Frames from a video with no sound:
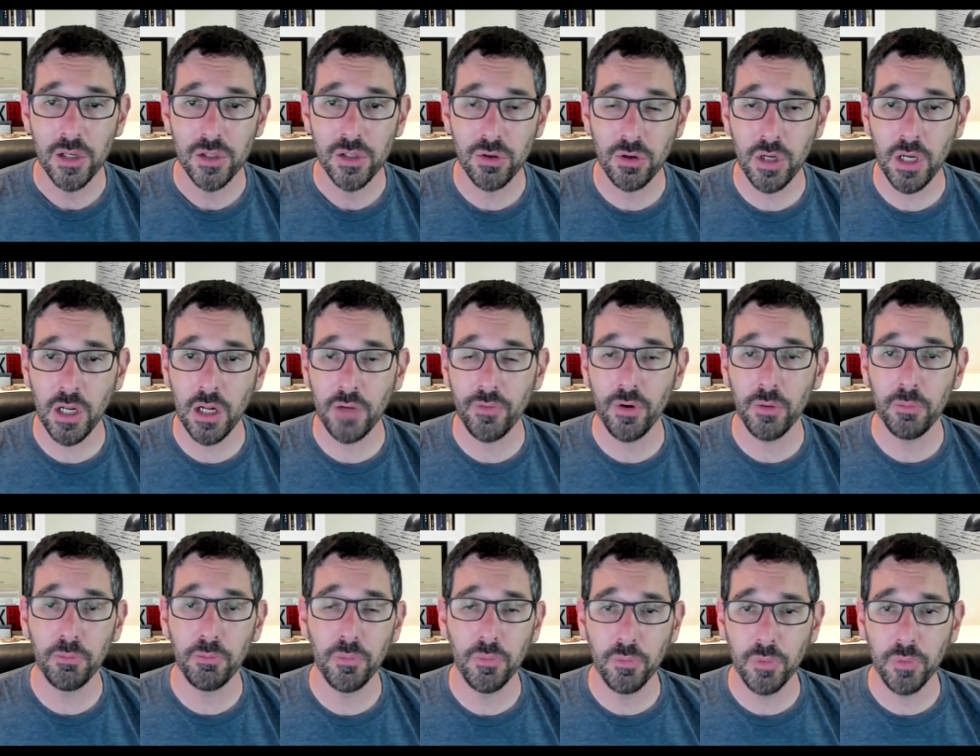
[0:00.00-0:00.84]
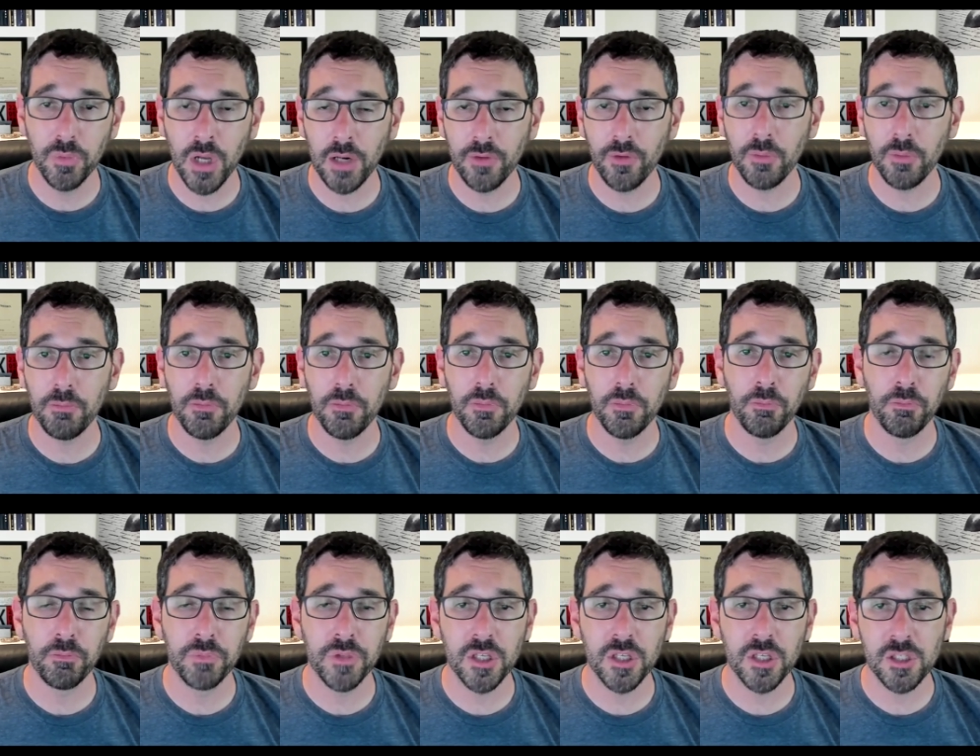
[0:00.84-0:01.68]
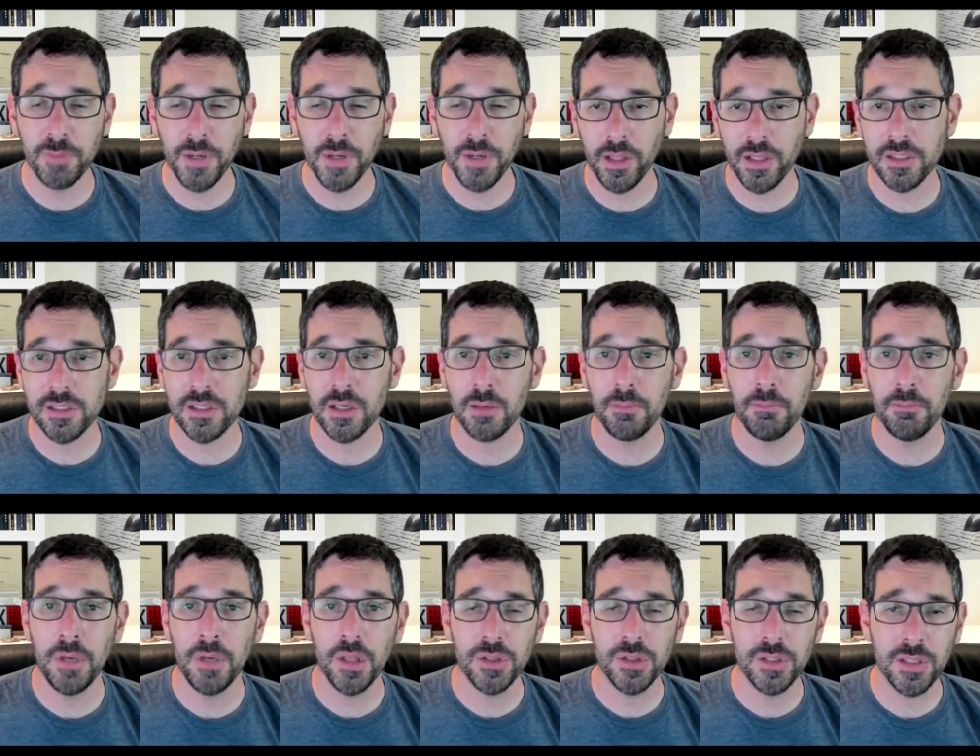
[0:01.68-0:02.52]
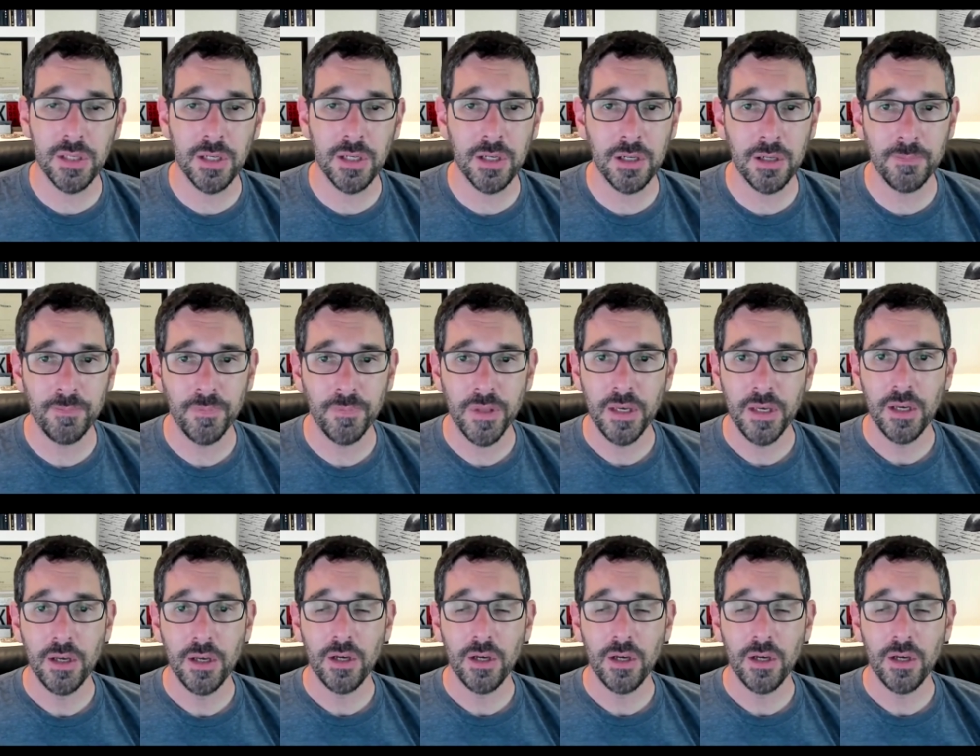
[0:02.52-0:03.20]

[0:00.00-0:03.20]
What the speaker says: So kind of a dispelling some myths here.